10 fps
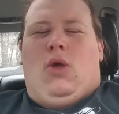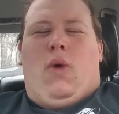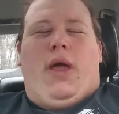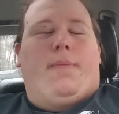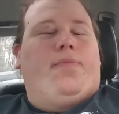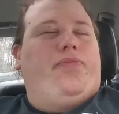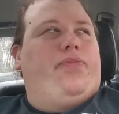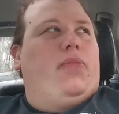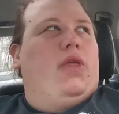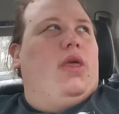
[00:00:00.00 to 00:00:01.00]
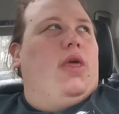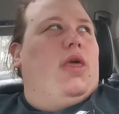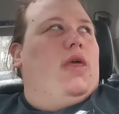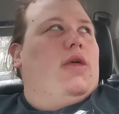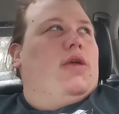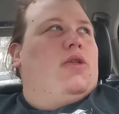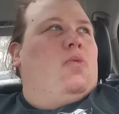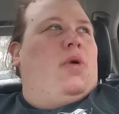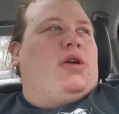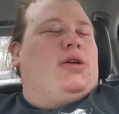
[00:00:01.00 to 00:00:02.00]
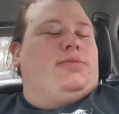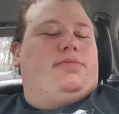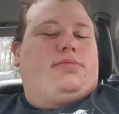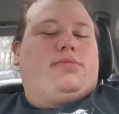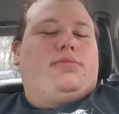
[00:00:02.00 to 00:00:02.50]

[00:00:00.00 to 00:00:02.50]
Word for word: in a way where